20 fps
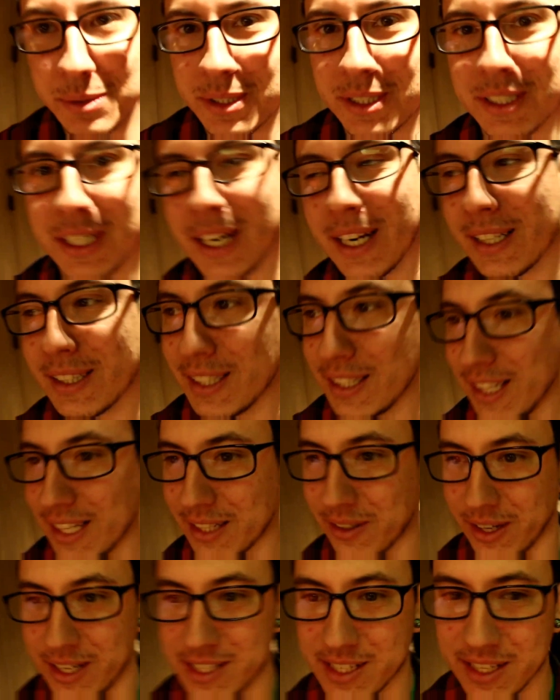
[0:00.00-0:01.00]
It wasn't anything
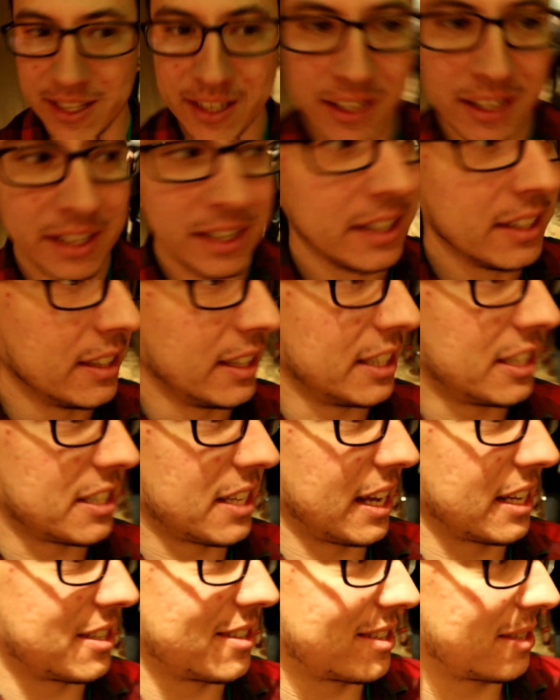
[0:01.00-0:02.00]
like crazy. They just
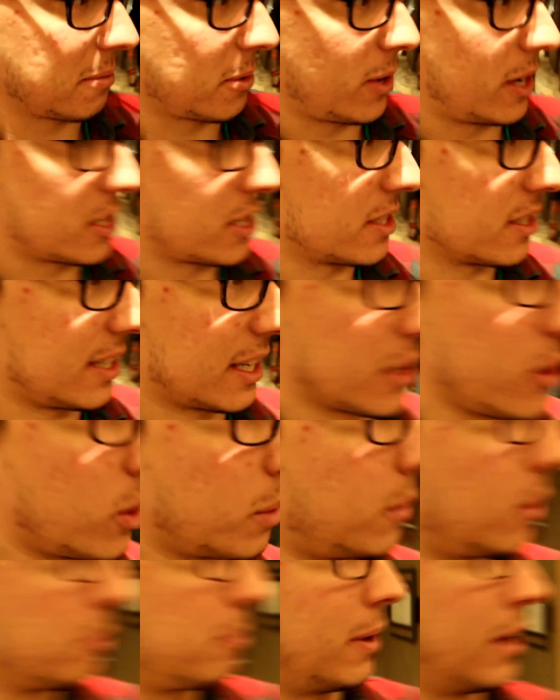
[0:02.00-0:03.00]
answered some questions like
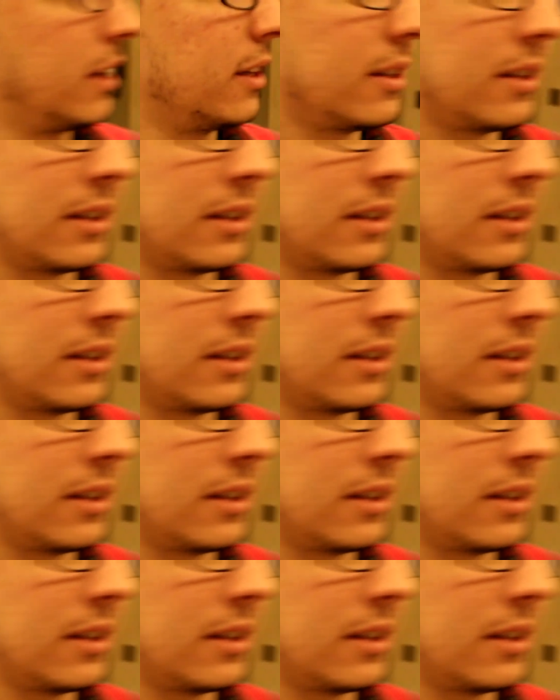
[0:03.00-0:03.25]
normal, but.